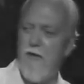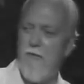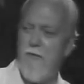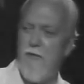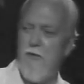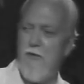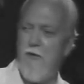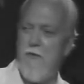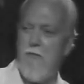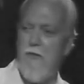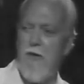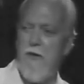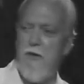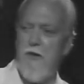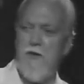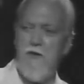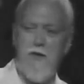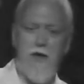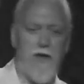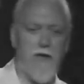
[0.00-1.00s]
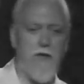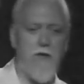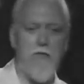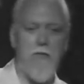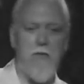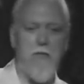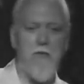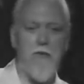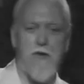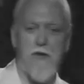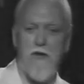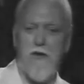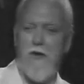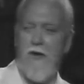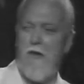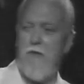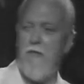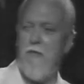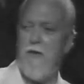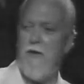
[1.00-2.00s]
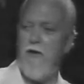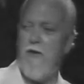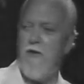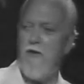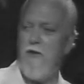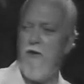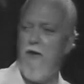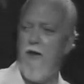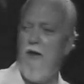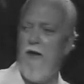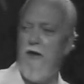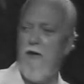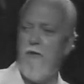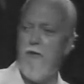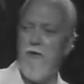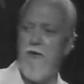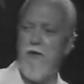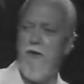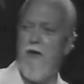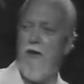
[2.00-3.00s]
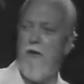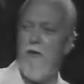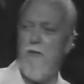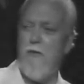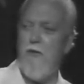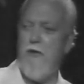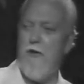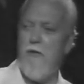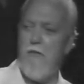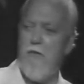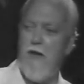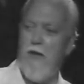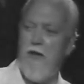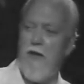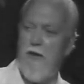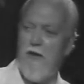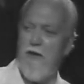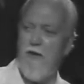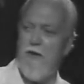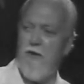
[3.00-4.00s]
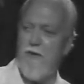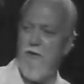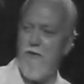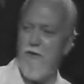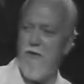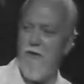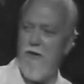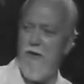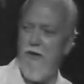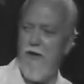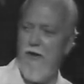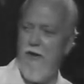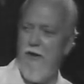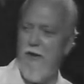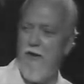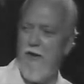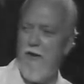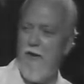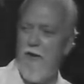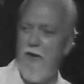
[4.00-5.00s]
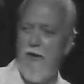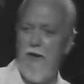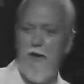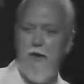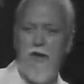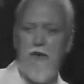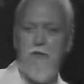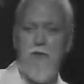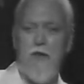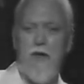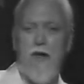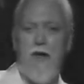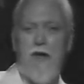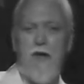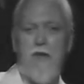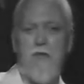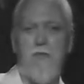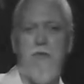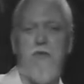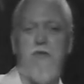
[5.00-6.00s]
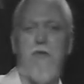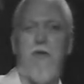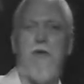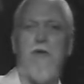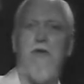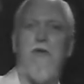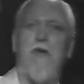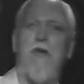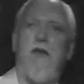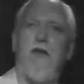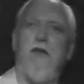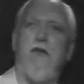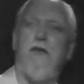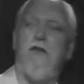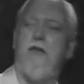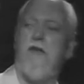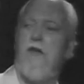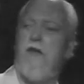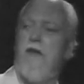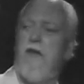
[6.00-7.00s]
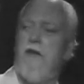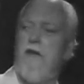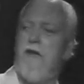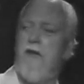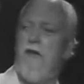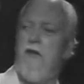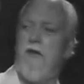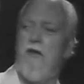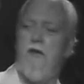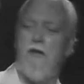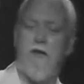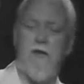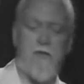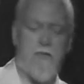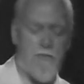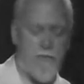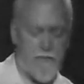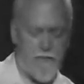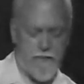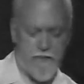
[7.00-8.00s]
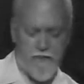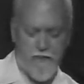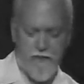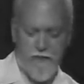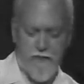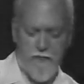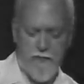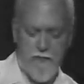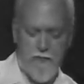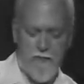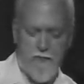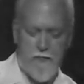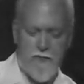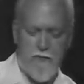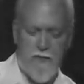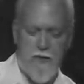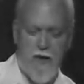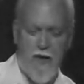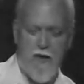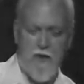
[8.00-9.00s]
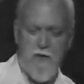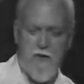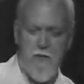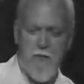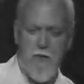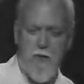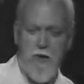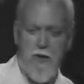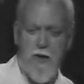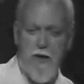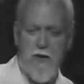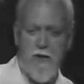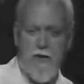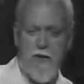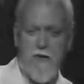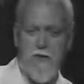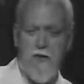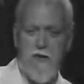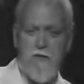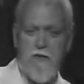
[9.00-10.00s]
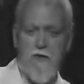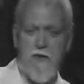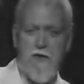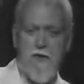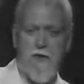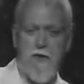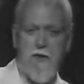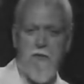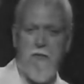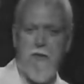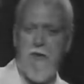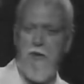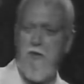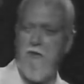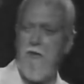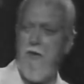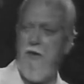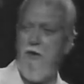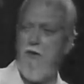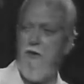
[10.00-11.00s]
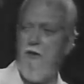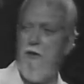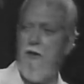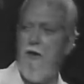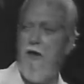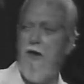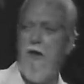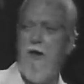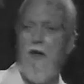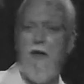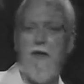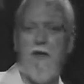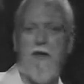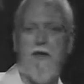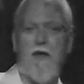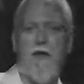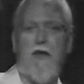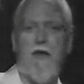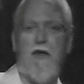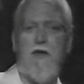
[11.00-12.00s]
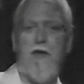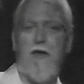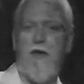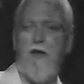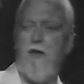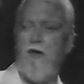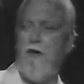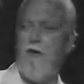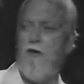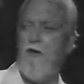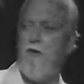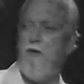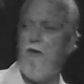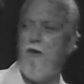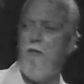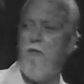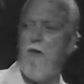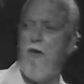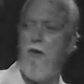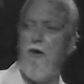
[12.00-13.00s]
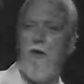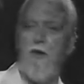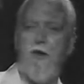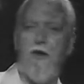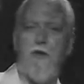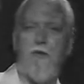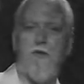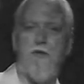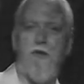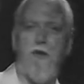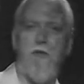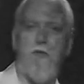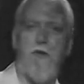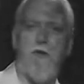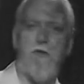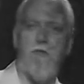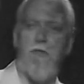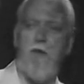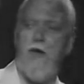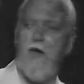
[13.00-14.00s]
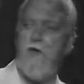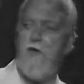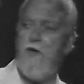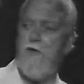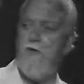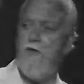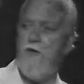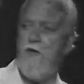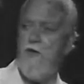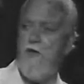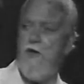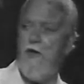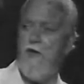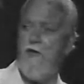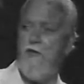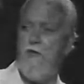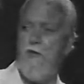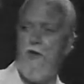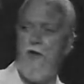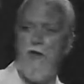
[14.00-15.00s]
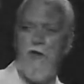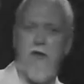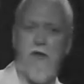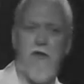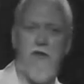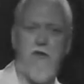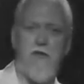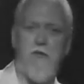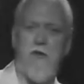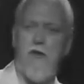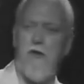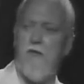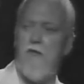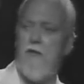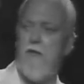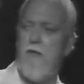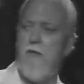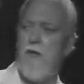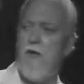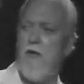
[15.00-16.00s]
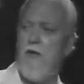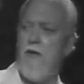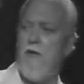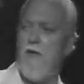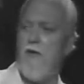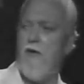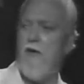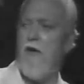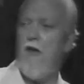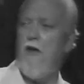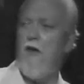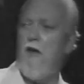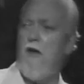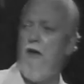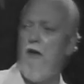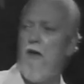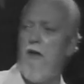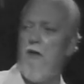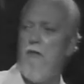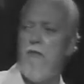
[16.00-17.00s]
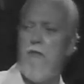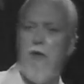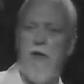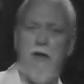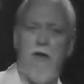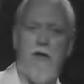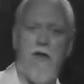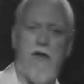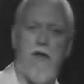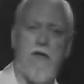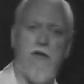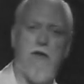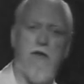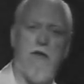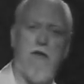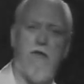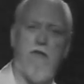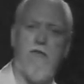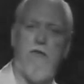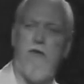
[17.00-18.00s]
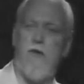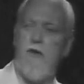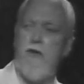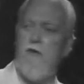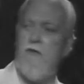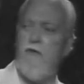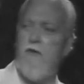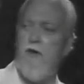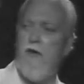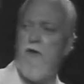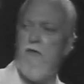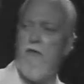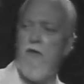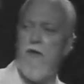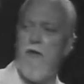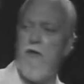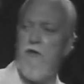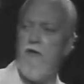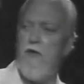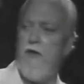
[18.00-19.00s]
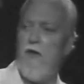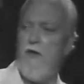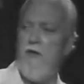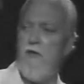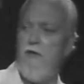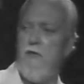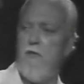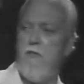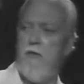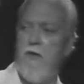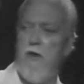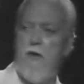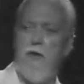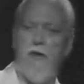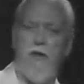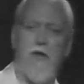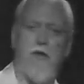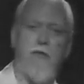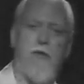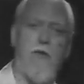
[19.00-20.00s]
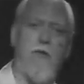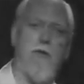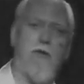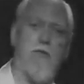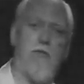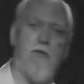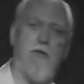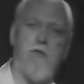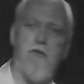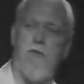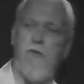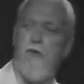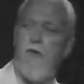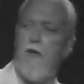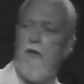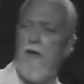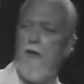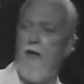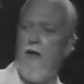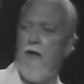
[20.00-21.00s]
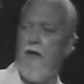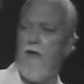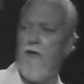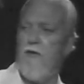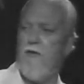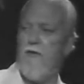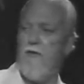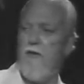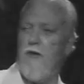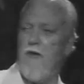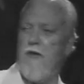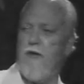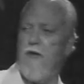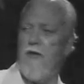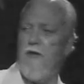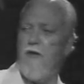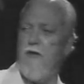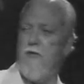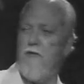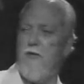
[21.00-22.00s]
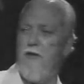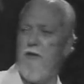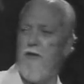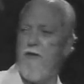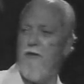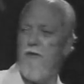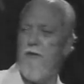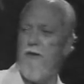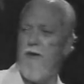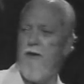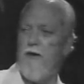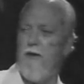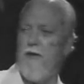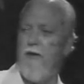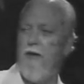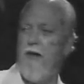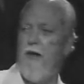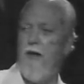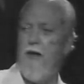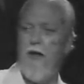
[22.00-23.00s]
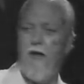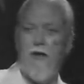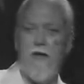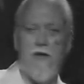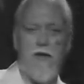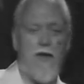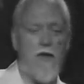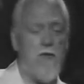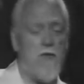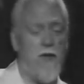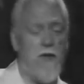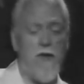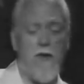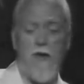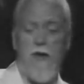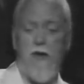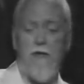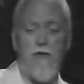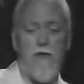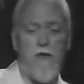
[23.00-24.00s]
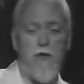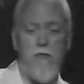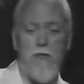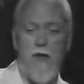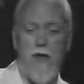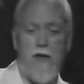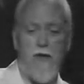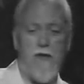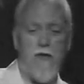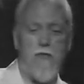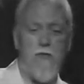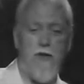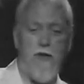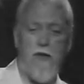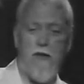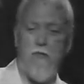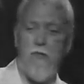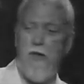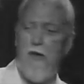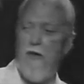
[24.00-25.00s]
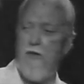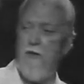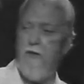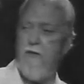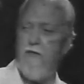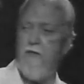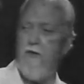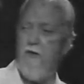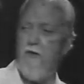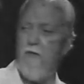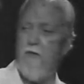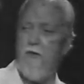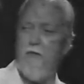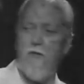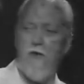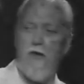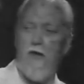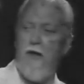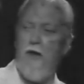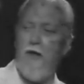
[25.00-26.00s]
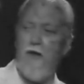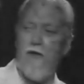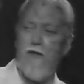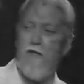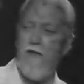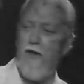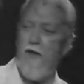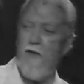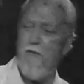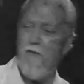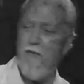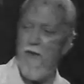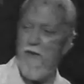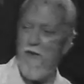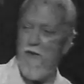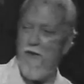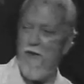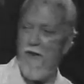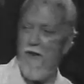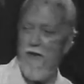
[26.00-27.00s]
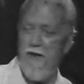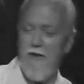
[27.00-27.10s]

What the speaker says: Most Americans can't remember a time when this was not a war-making country. Henry Adams wrote that in his book on the Jefferson administration, that in 1800 America was the most pacifist country in the history of the world. By 1945 that had changed completely and we were the most warlike country in the history of the world. Now we're going to have to go back to being pacifist. We're running out of enemies.